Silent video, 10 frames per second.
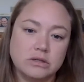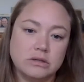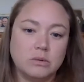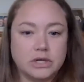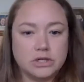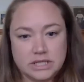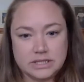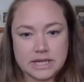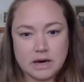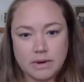do
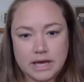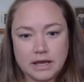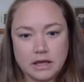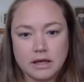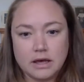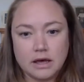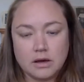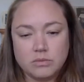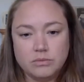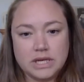worksheets that way
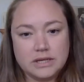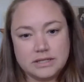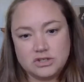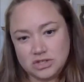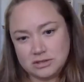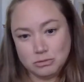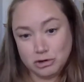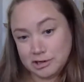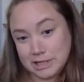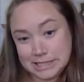um, because it's just
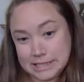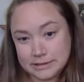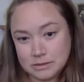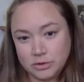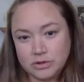more accessible.